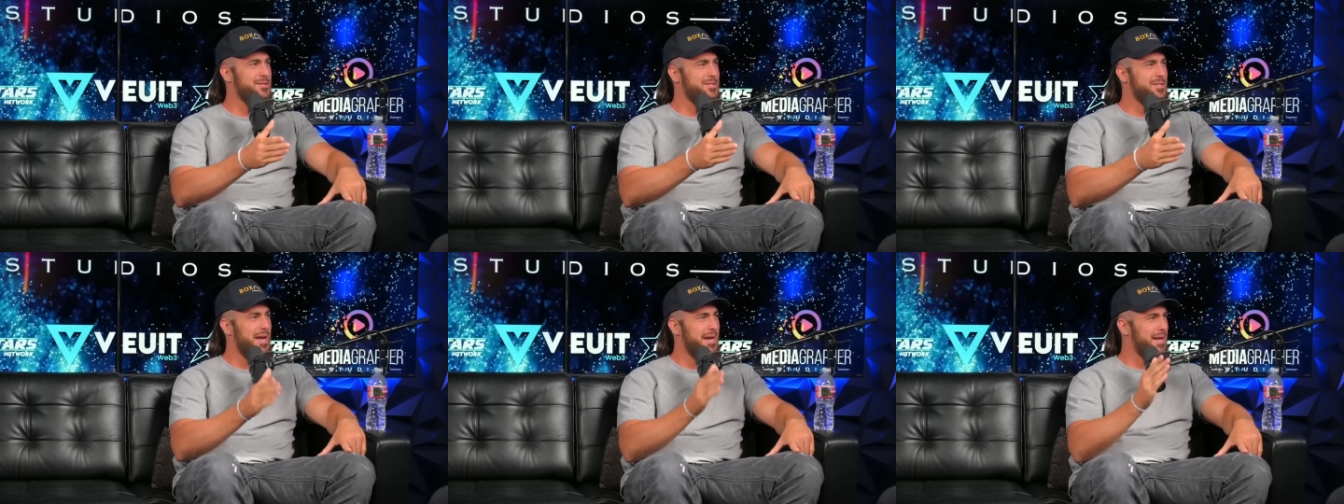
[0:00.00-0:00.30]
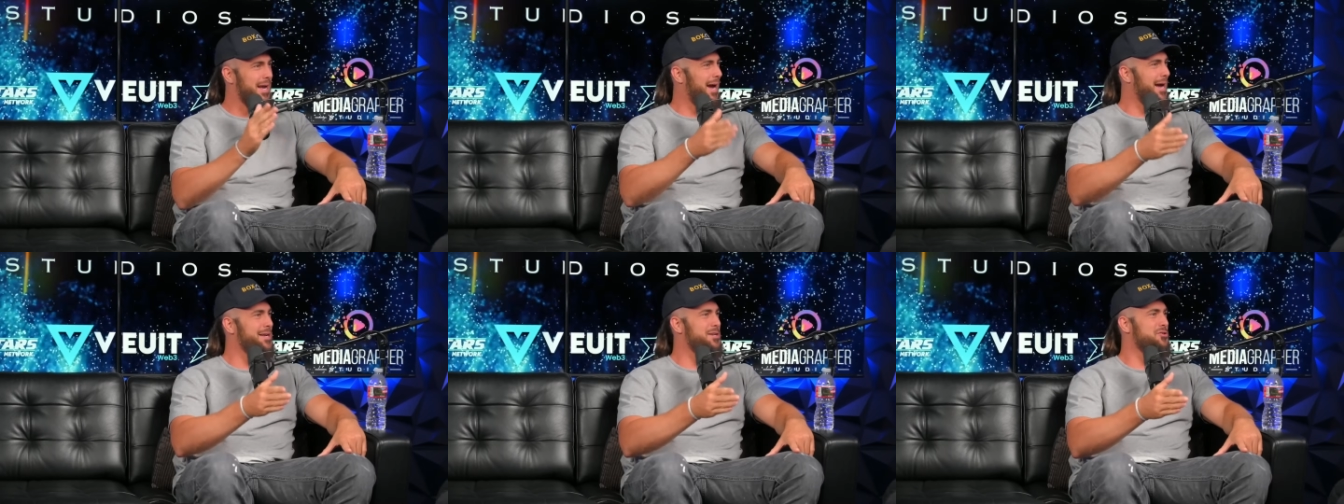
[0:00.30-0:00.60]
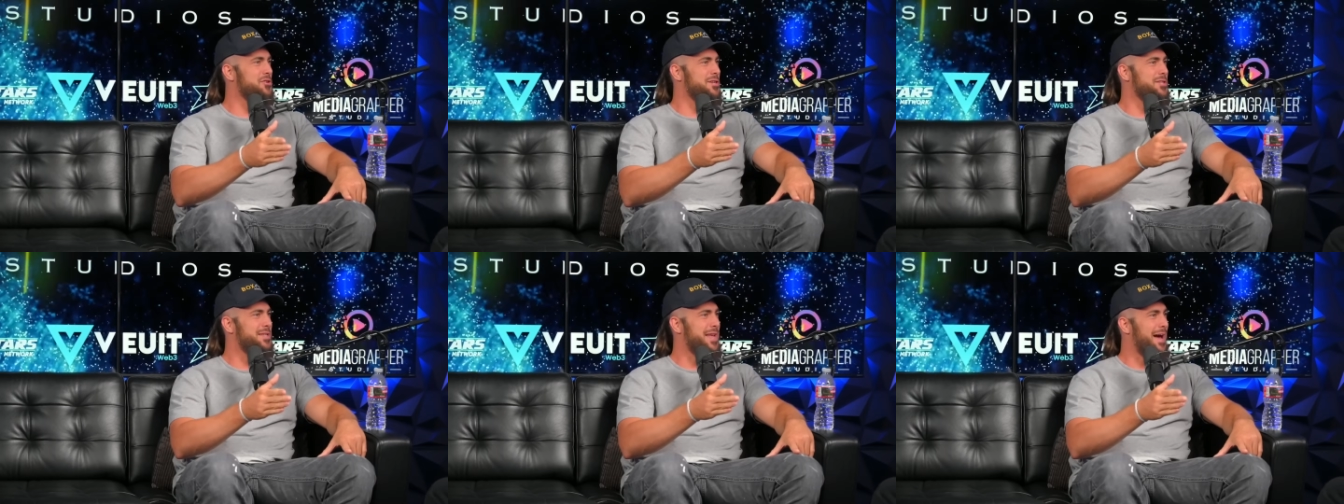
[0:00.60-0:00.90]

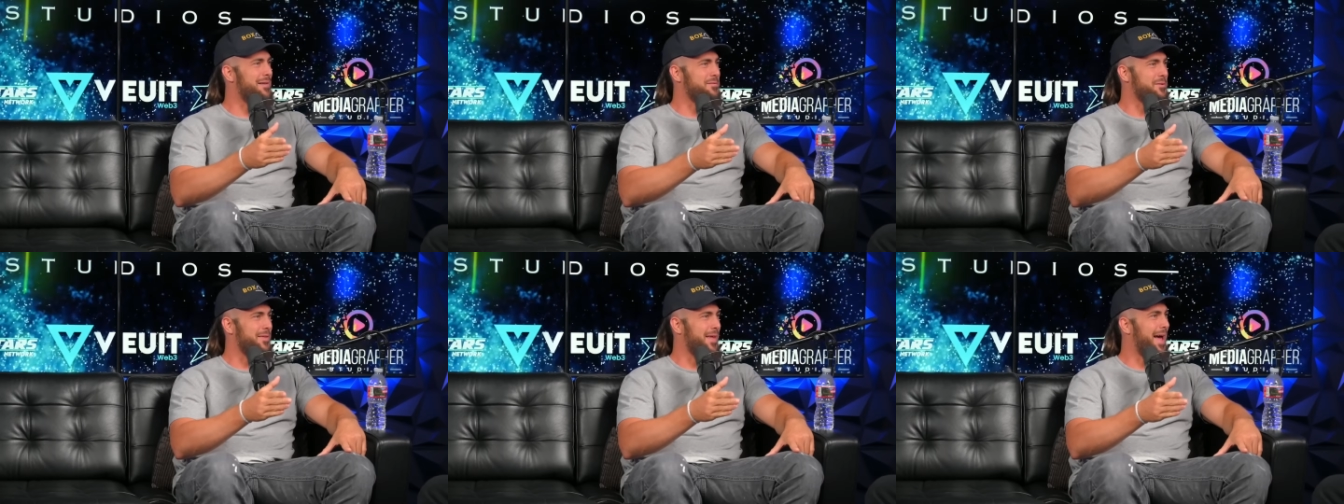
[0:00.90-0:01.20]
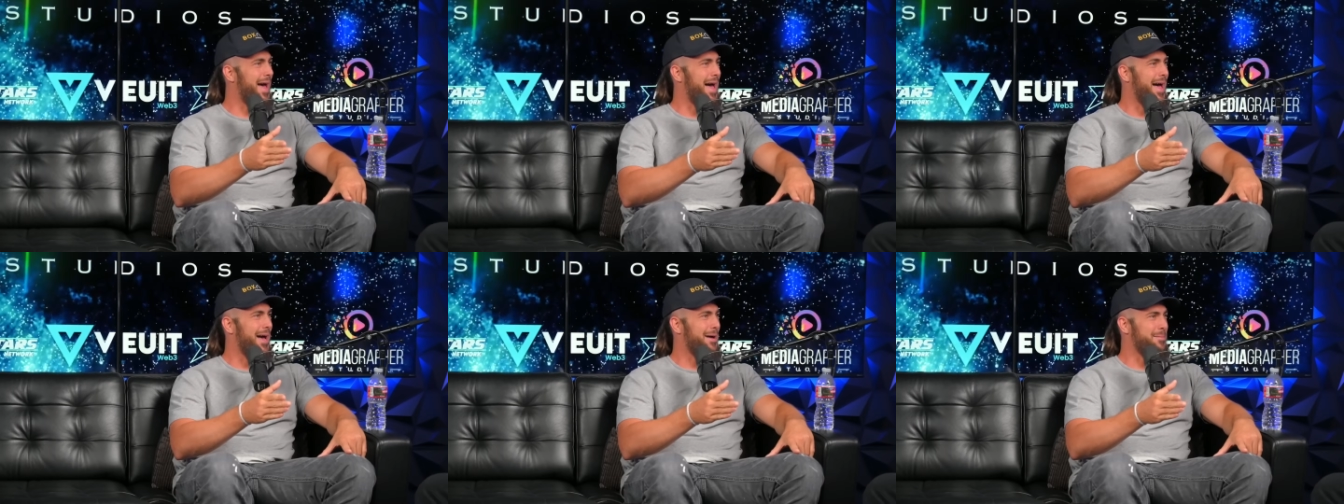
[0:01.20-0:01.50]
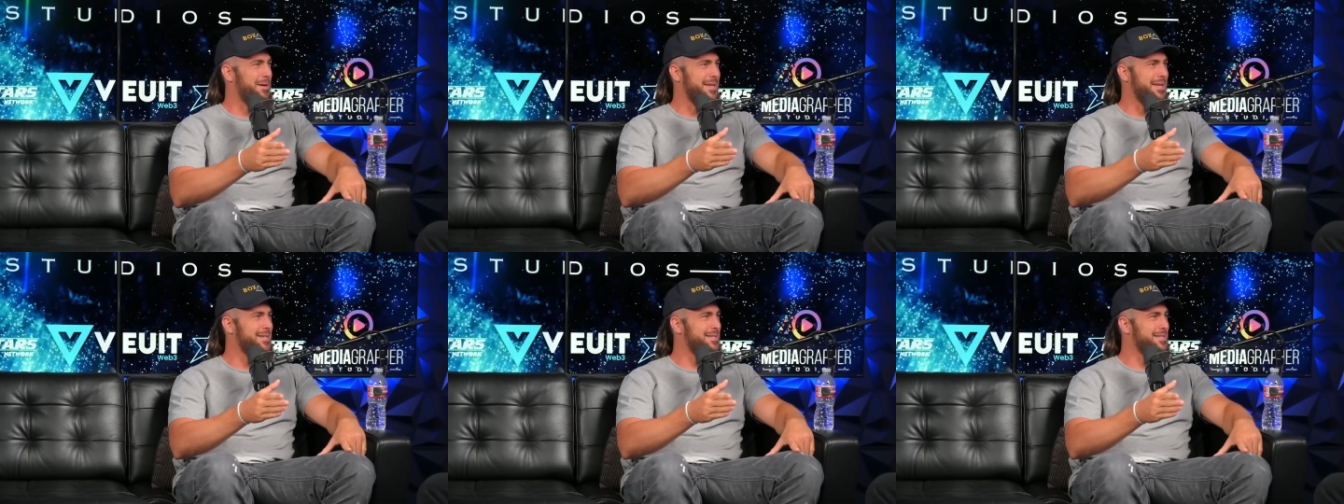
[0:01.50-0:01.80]
psychiatrist after that. Mm-hmm. I
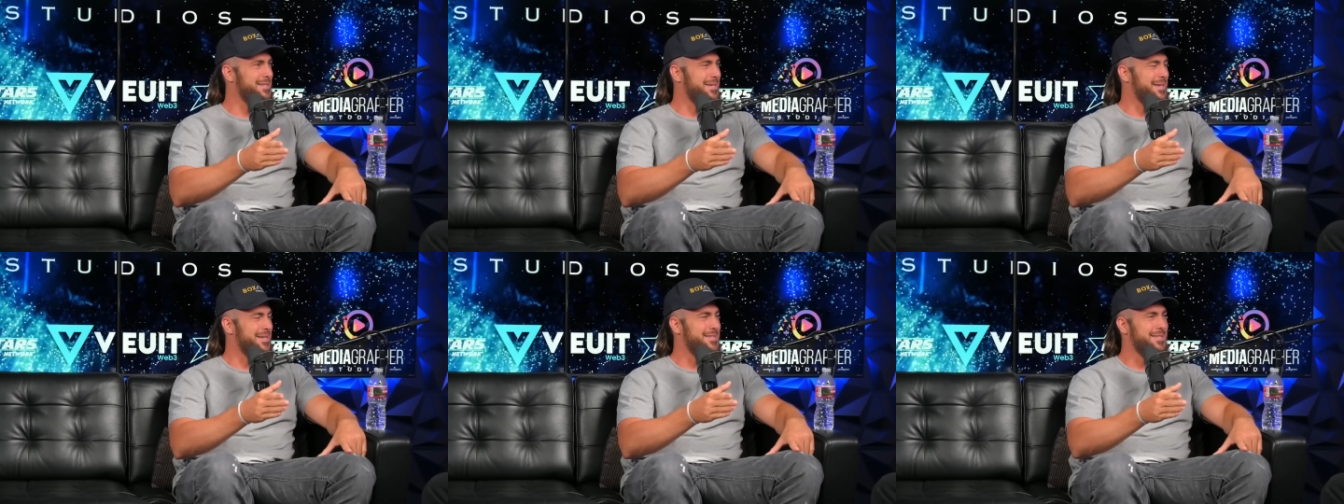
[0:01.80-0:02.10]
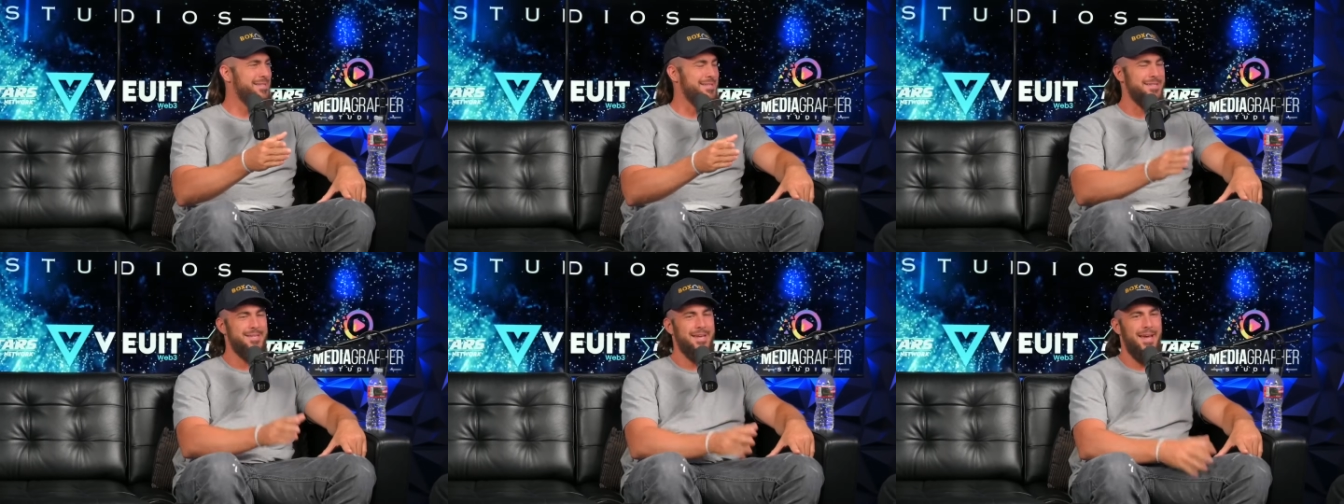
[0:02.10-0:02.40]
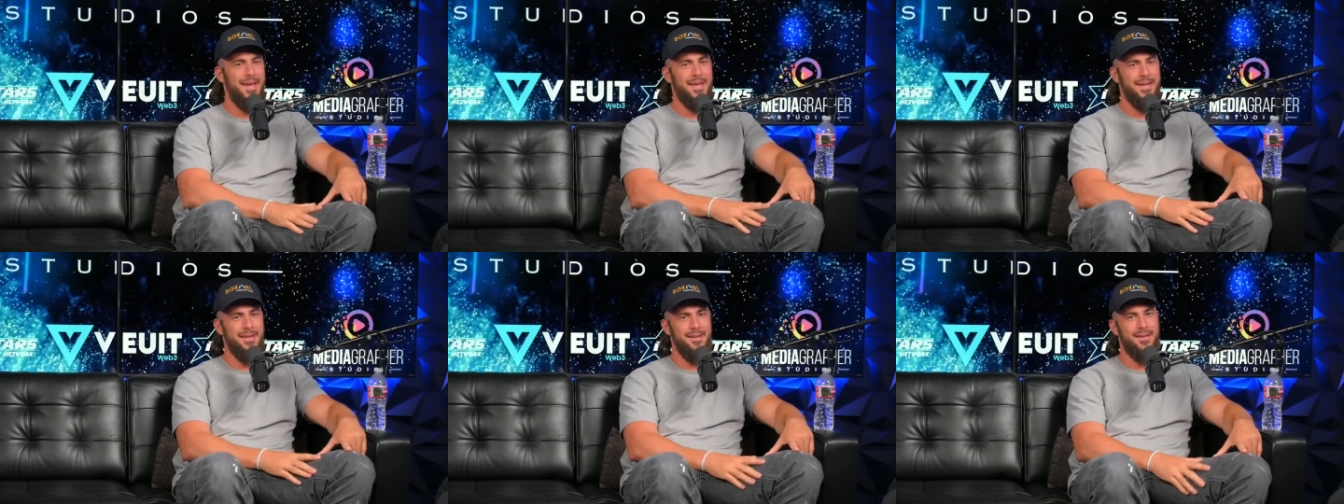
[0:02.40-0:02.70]
mean, it's it's
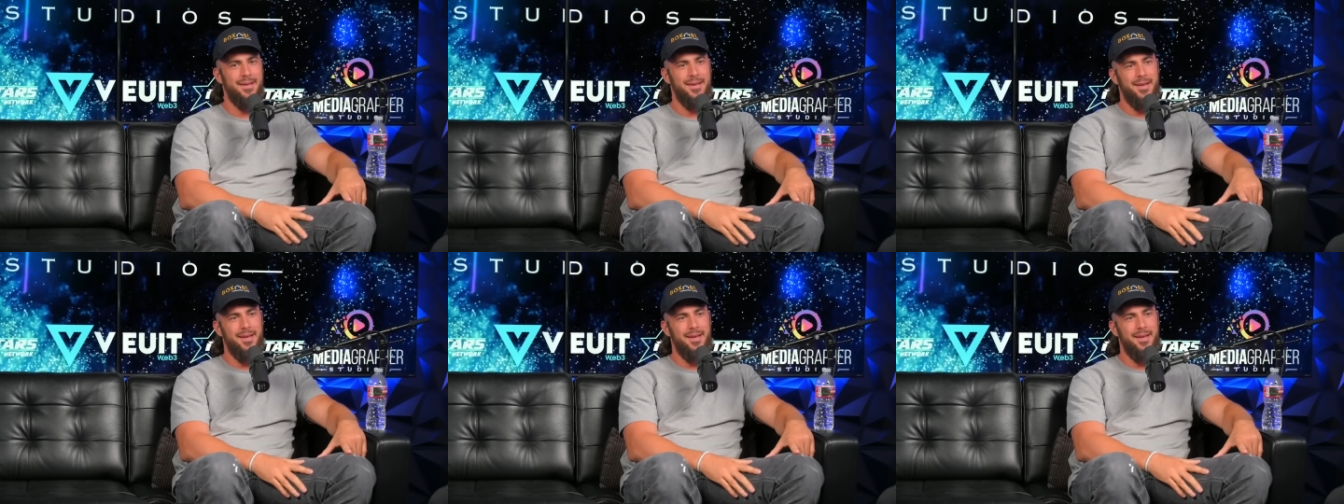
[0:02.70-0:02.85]
insane.